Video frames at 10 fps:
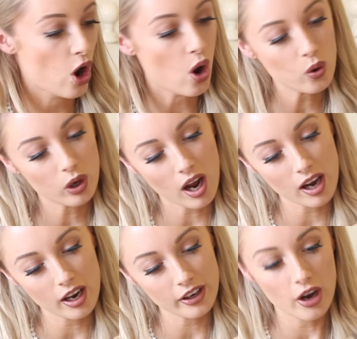coal
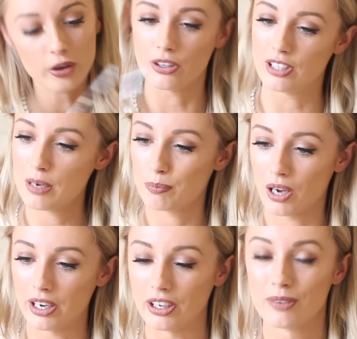eyeliner, oh no, lip
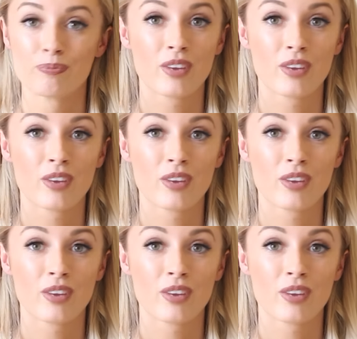liner,